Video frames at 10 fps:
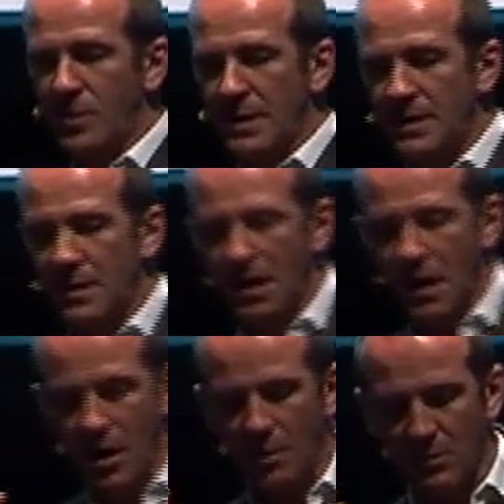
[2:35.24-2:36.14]
the
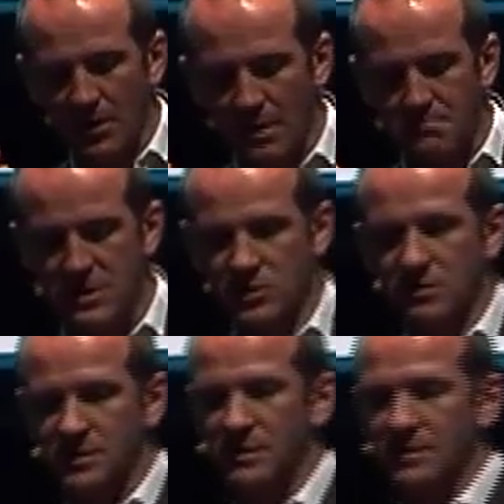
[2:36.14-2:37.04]
um,
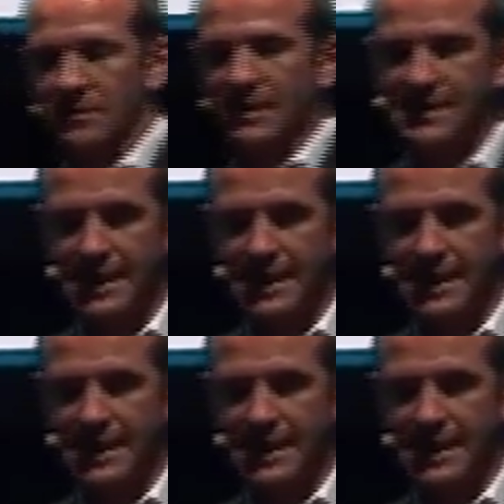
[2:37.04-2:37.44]
emissions that it